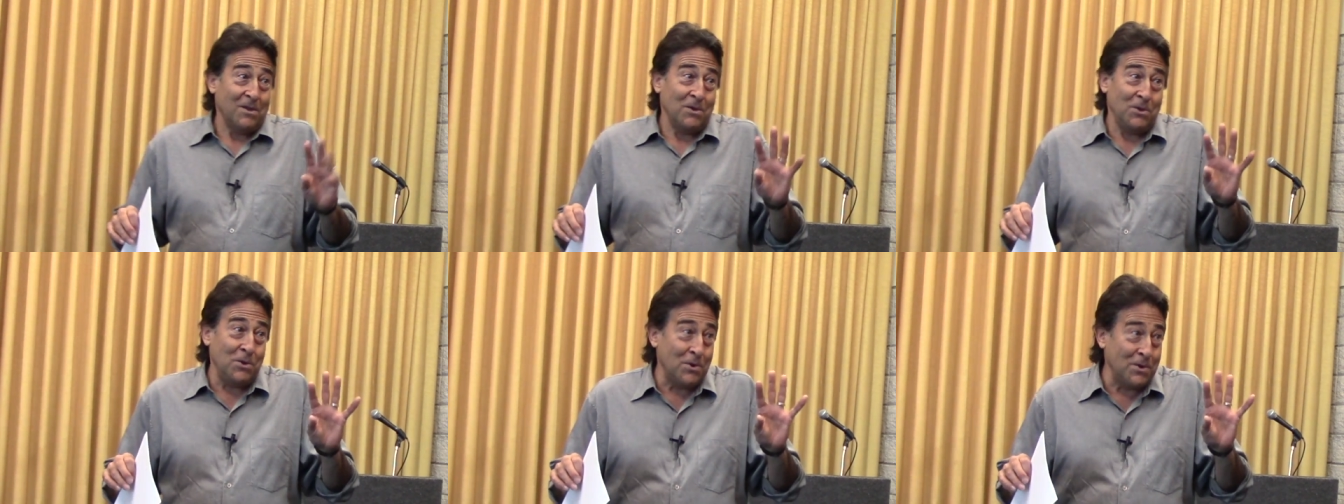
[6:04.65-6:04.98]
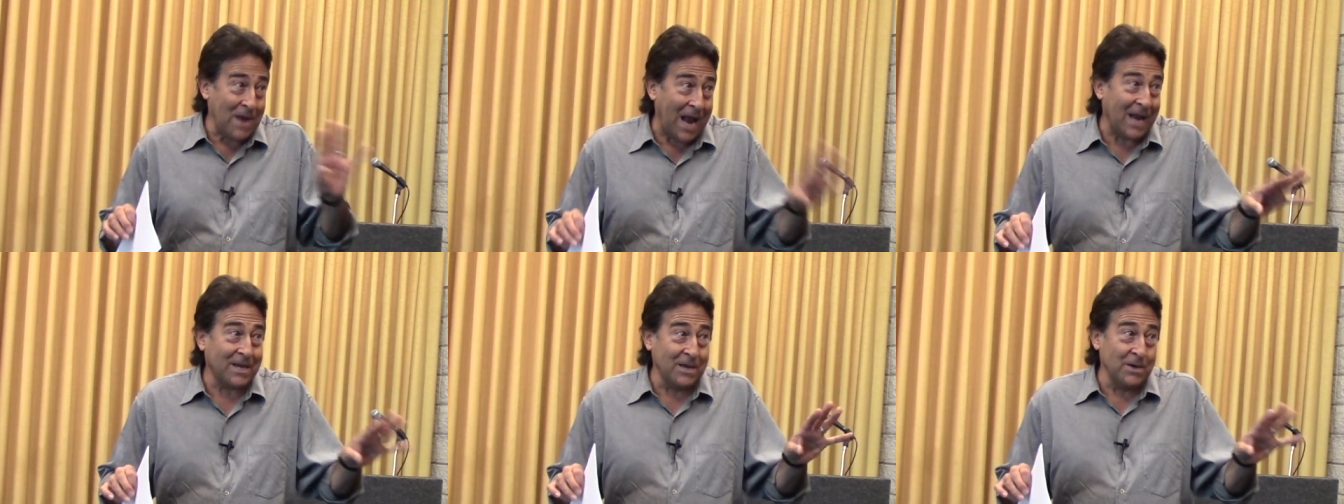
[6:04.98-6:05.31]
you're
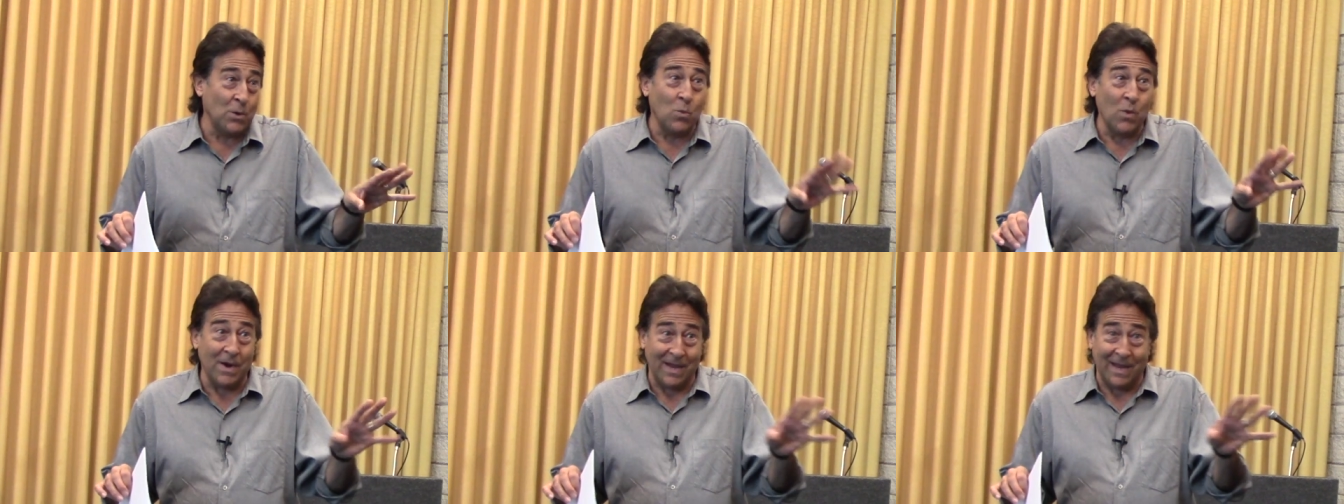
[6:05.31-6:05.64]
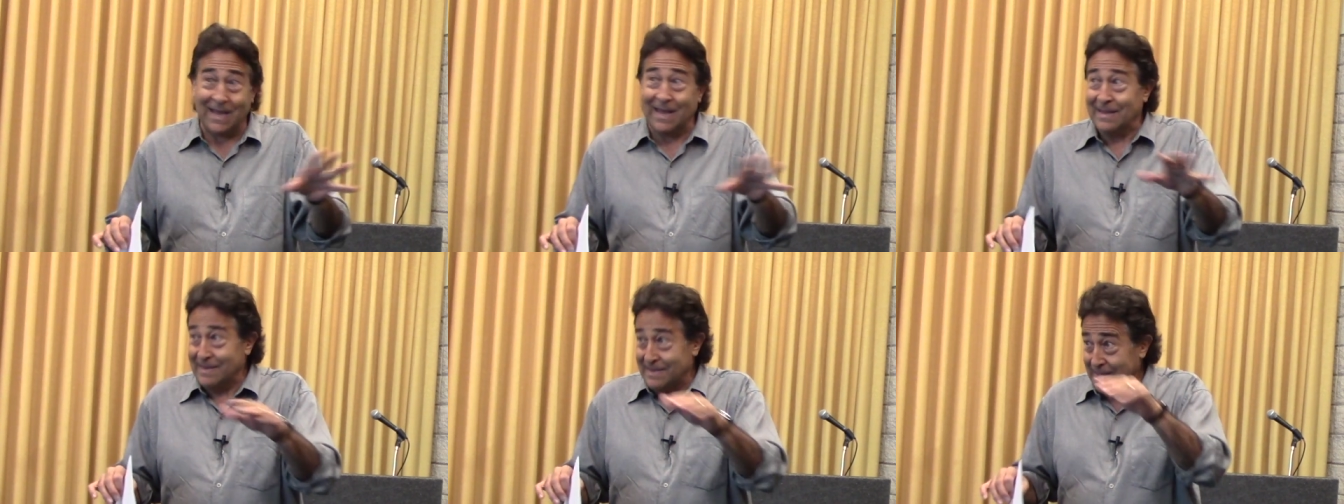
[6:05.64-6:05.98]
not going to win
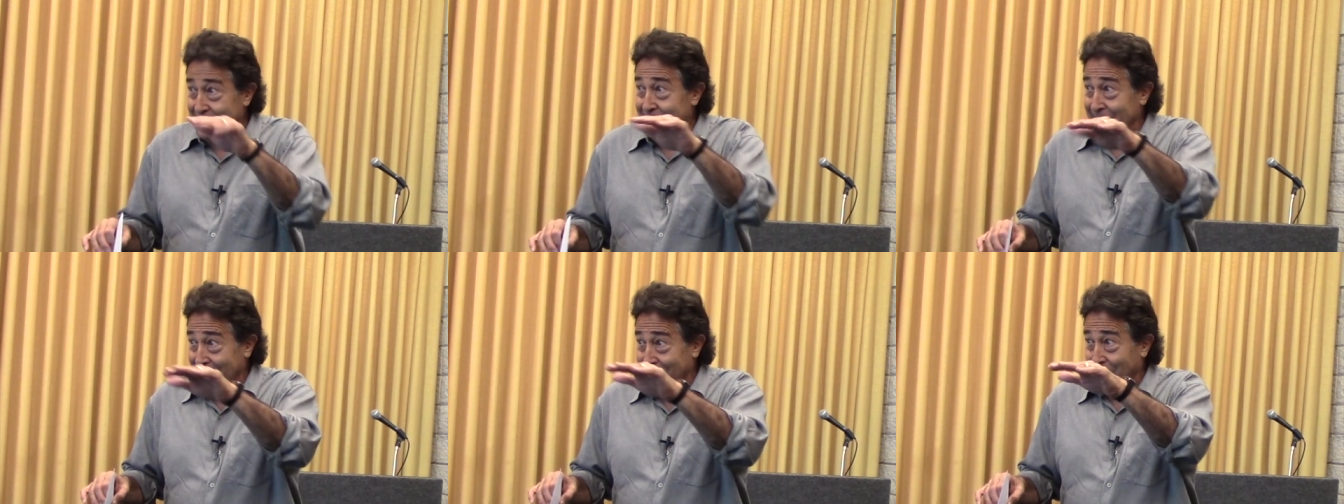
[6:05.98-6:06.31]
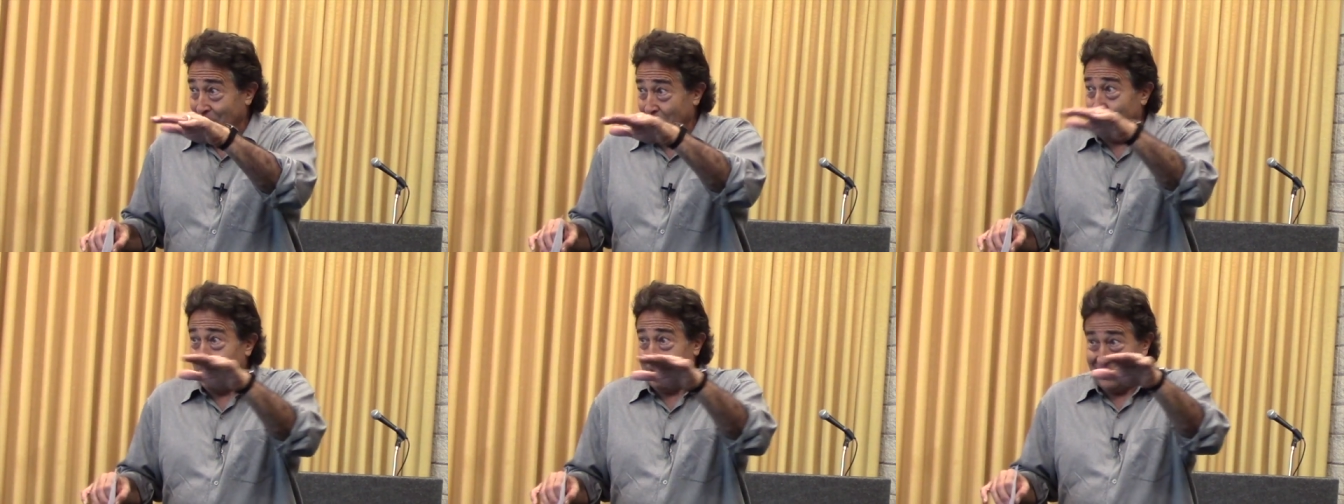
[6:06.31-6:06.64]
against this
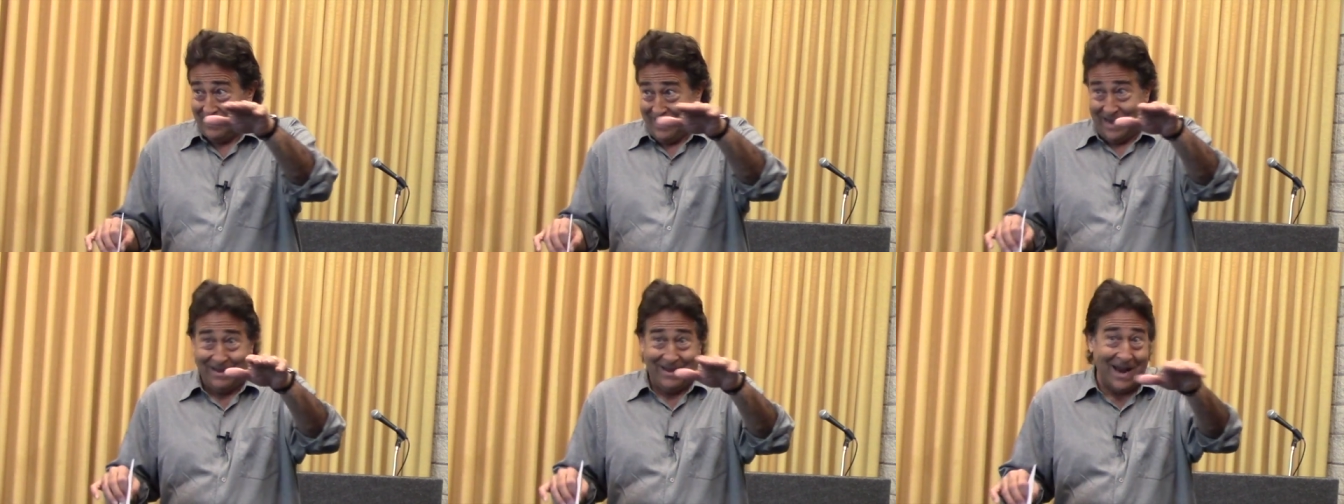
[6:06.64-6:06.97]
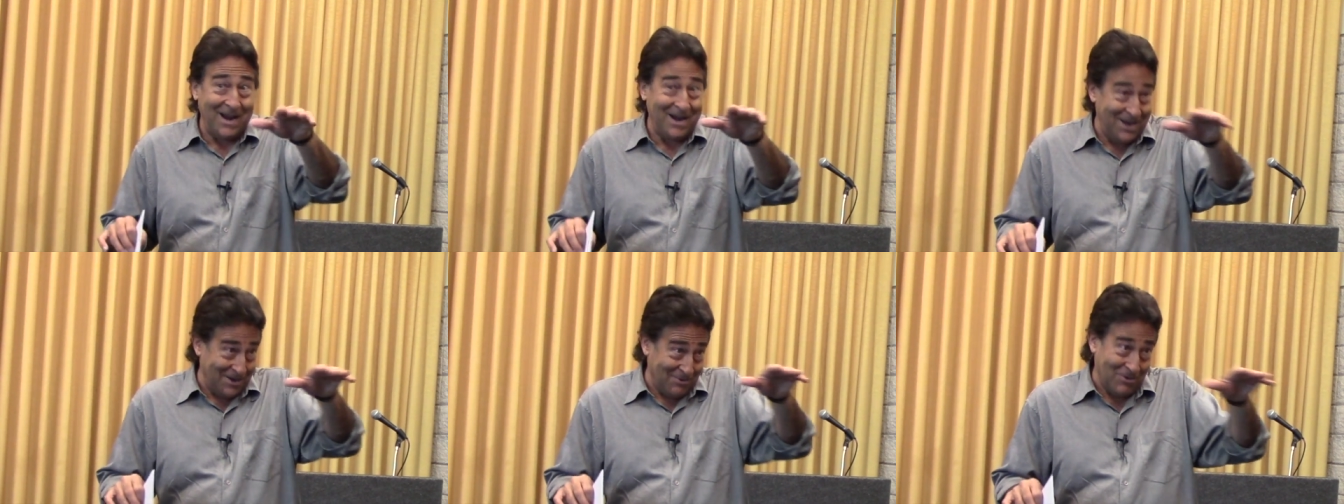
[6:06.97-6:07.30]
little old
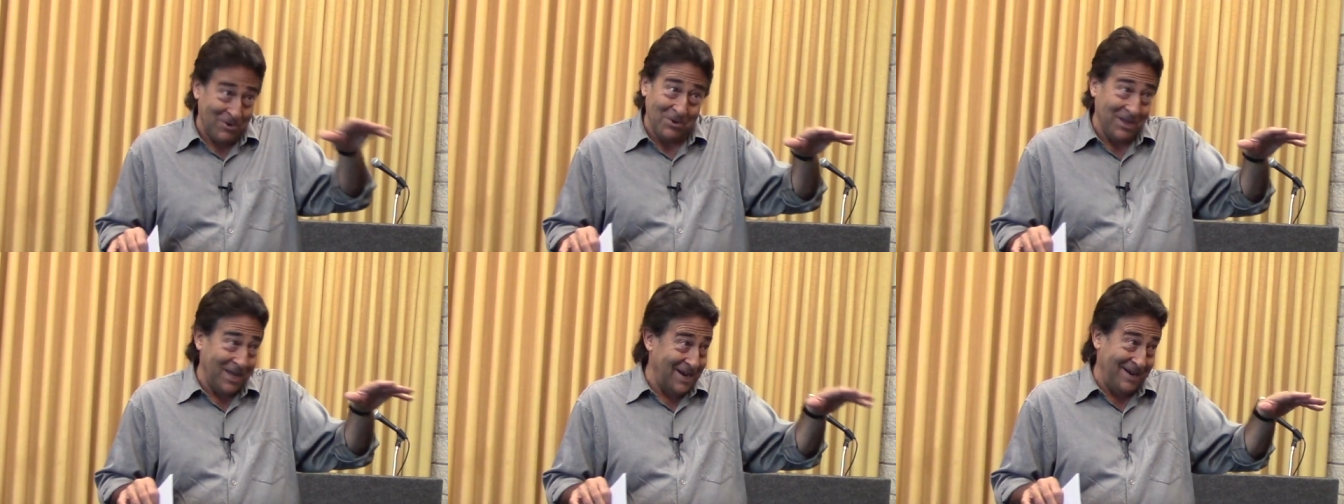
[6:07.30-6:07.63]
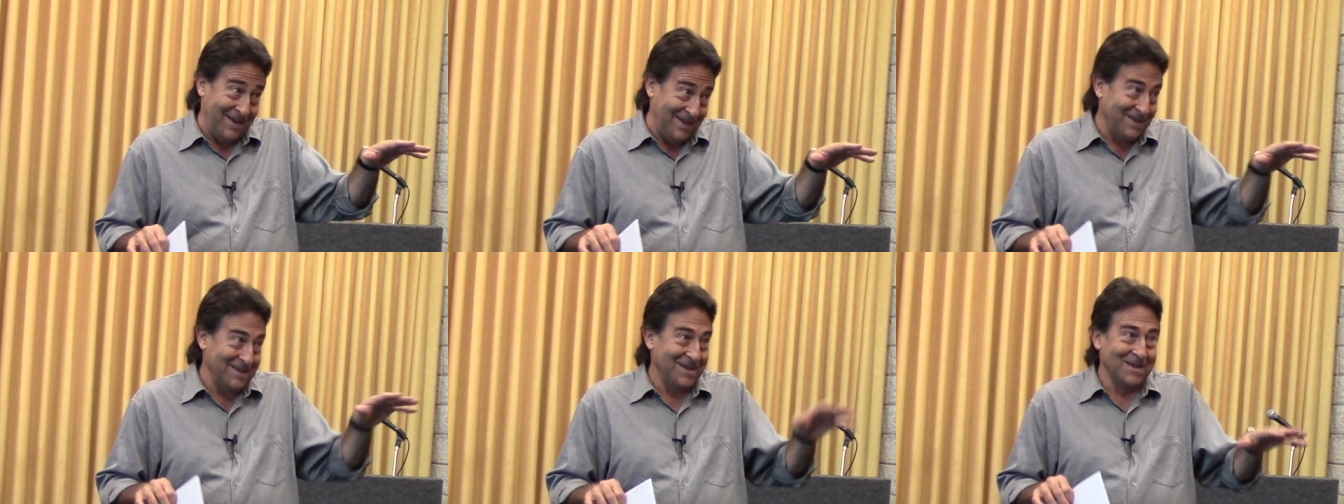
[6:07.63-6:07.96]
80-year-old lady.